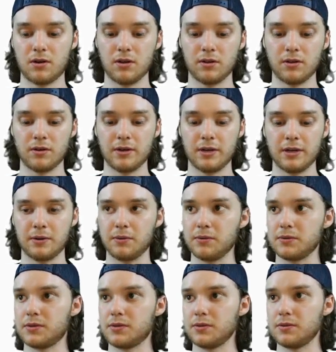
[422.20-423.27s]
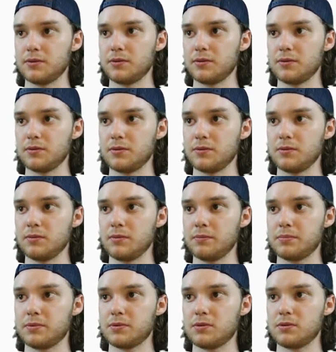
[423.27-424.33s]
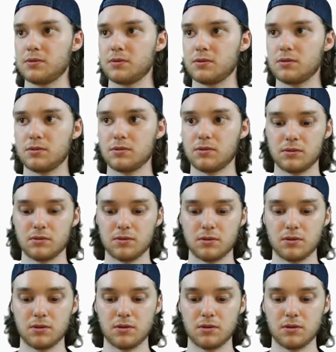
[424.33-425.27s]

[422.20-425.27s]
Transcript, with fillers: color equal to, whoops,